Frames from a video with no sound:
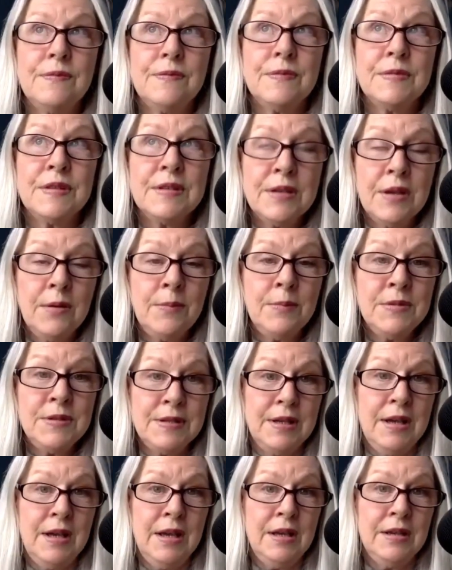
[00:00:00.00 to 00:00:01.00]
some
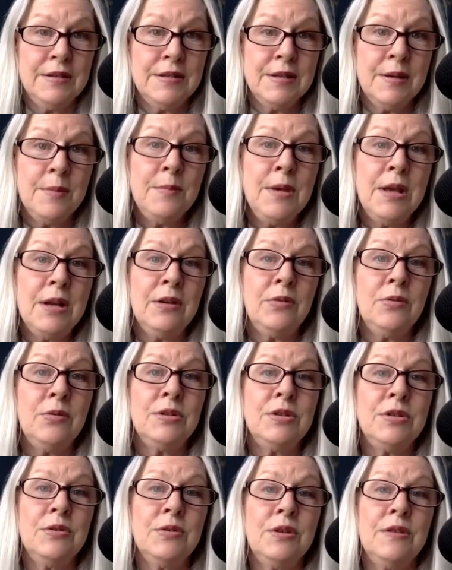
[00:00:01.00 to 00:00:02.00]
medical
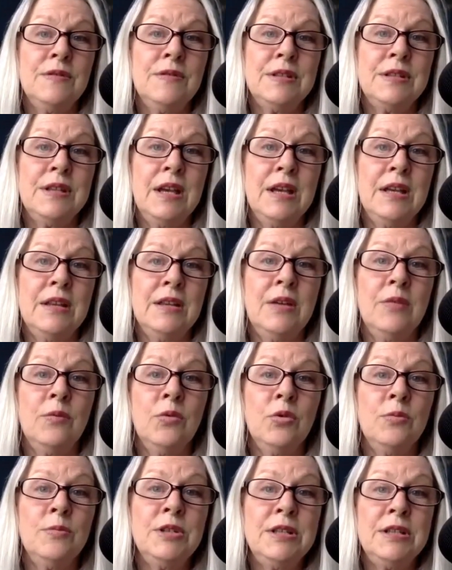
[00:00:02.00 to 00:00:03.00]
intuitives say that
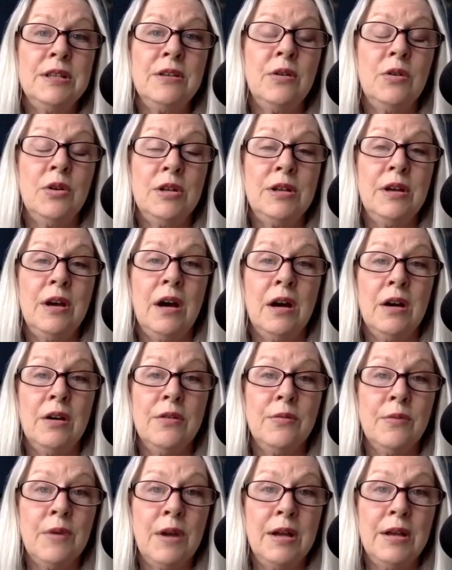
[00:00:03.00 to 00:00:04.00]
rheumatoid
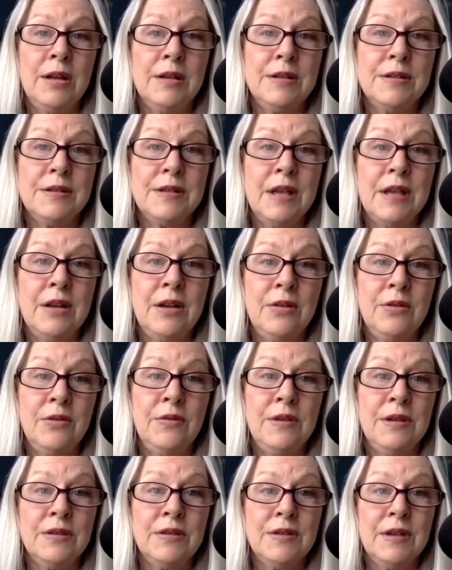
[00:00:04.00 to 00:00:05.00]
arthritis and other
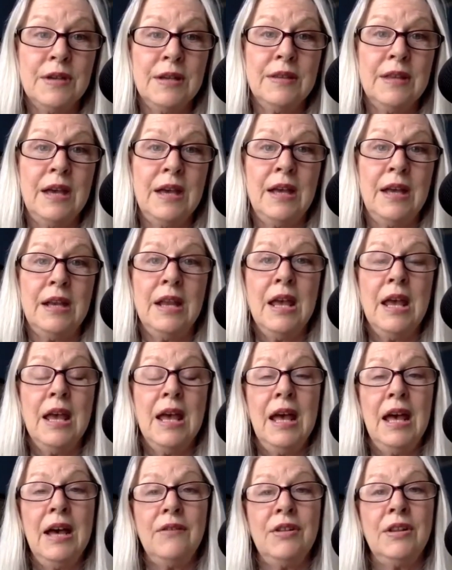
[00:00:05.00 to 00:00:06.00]
things like that
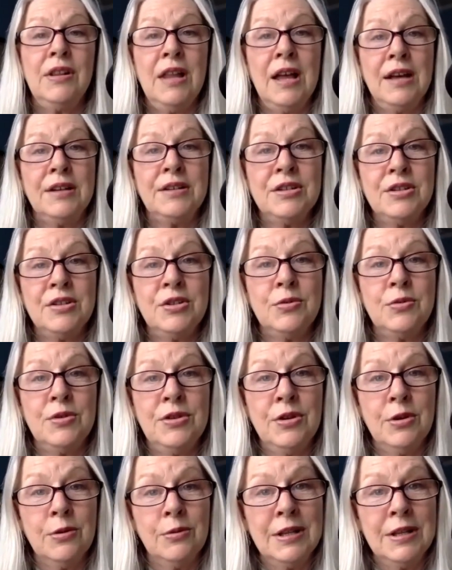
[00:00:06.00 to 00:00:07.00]
have a lot to do with
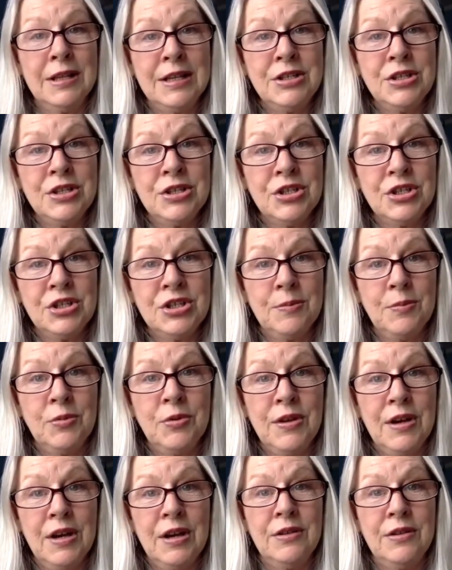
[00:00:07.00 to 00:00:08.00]
your relationship
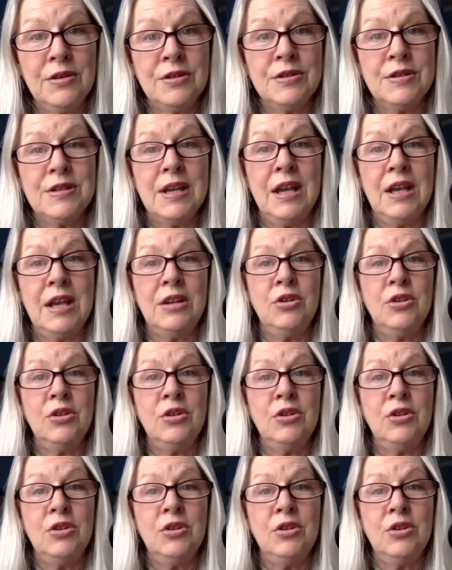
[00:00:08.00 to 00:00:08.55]
with others, and